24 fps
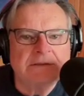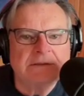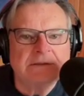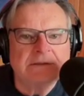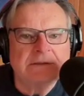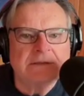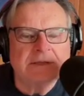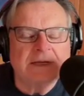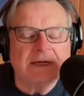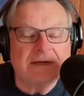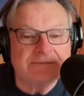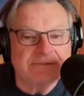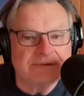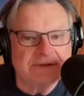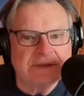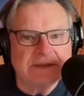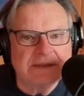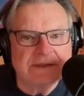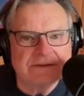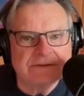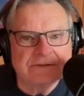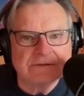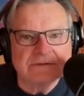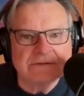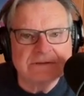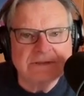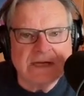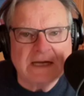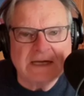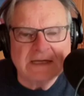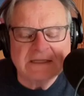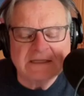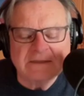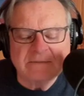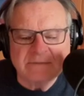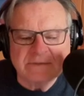confidential
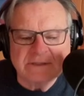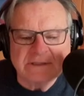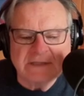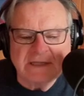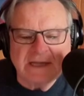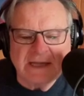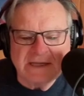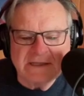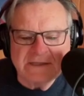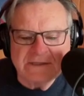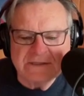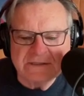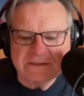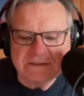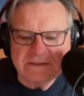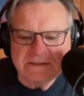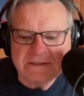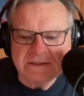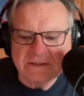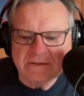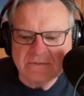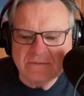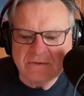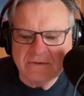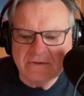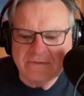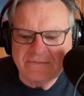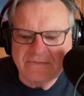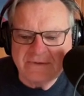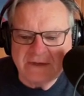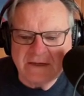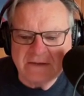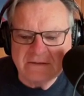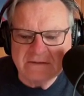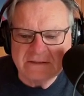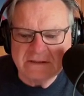documentations that were
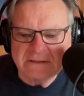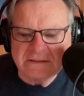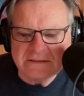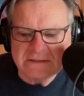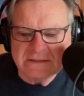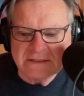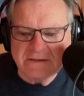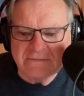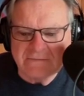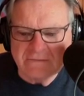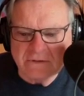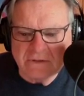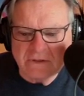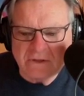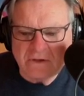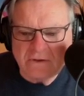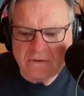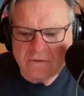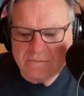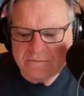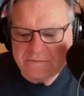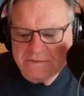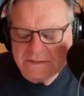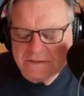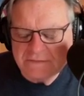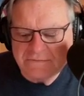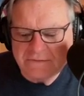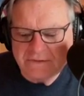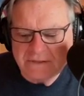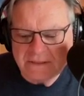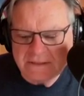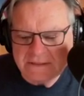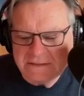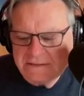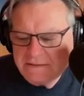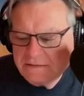found in several homes of
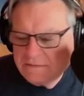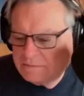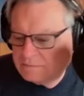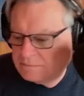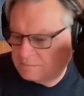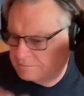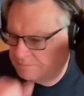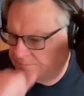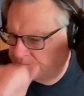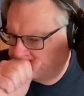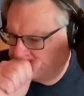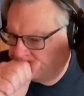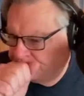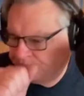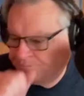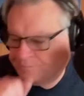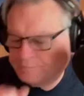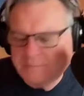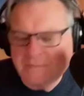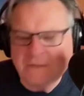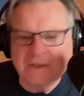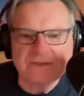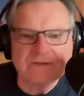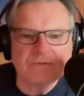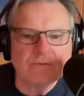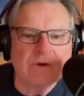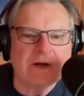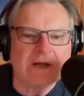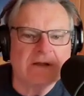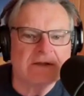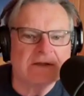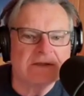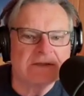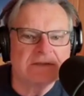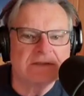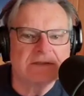his, as
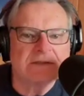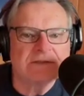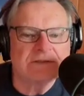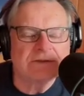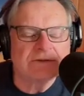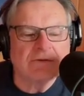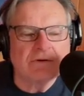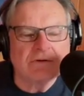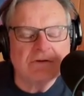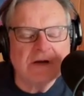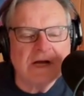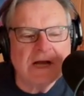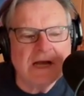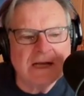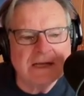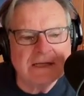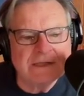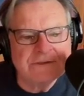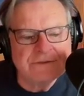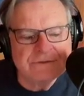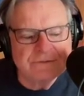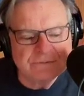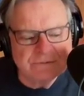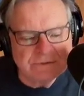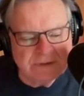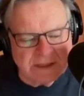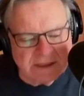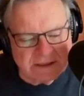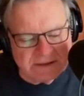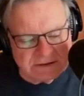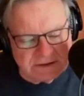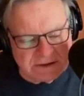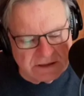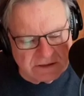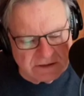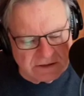well as his garage
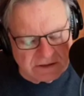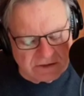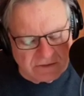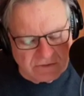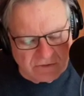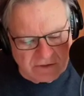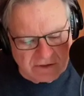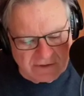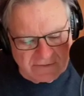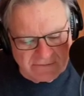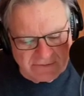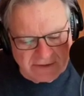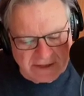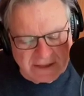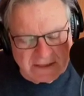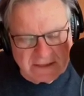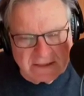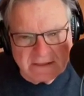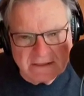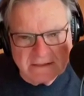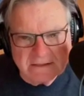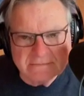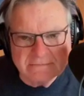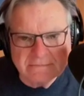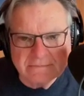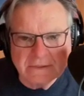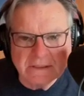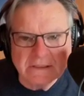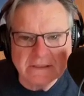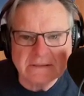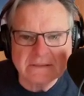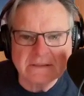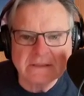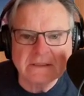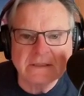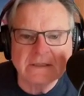next to the Corvette, and
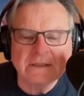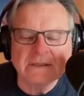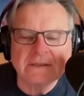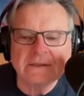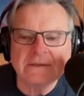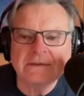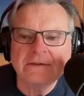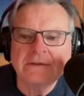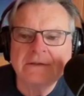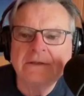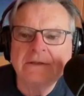in